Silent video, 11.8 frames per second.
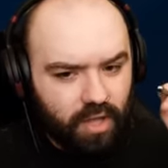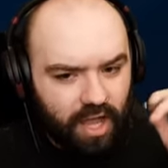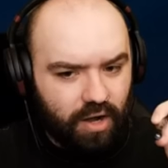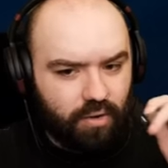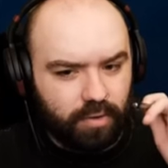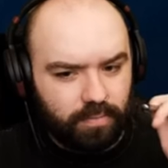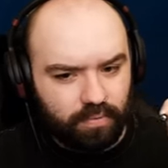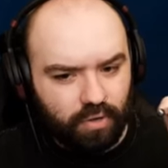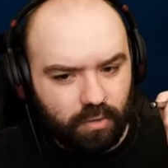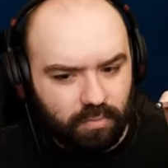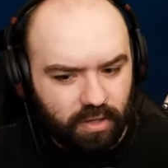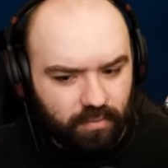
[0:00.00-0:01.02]
Our
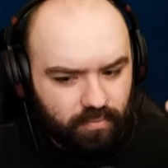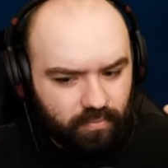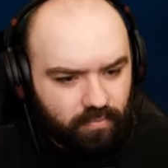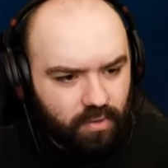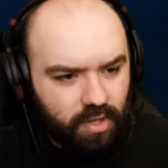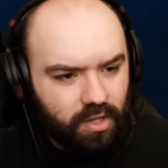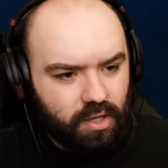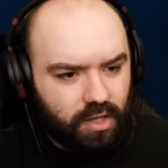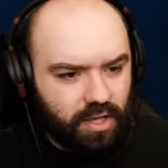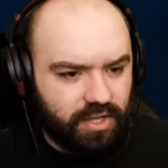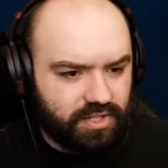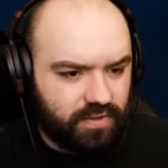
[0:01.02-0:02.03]
problem
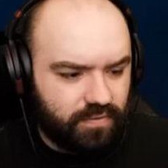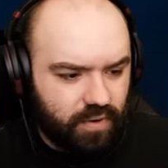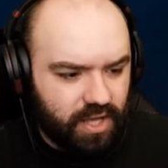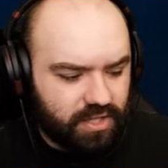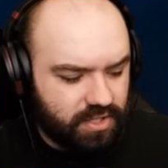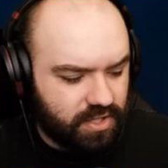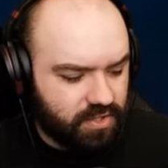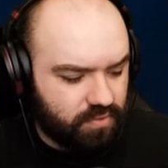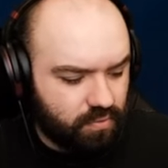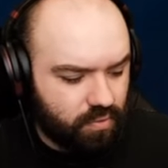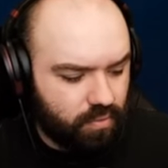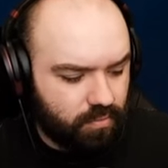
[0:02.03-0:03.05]
is if we enter this
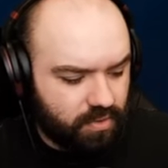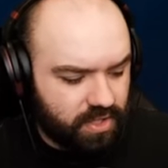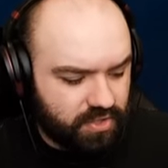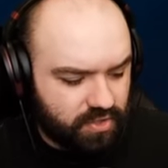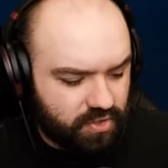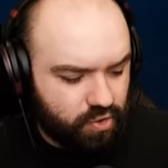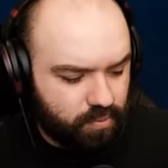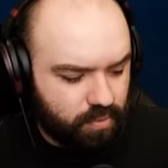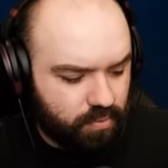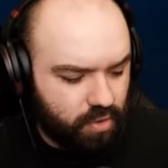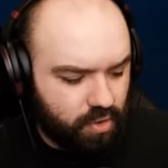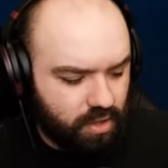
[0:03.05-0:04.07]
room, there's a super
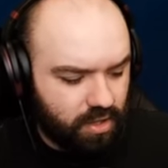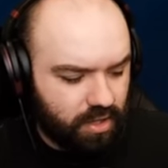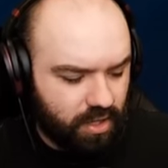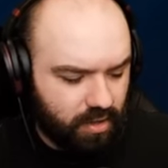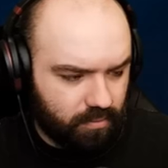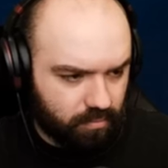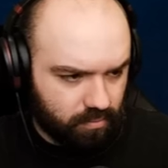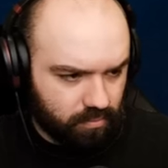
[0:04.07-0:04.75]
mutant in there.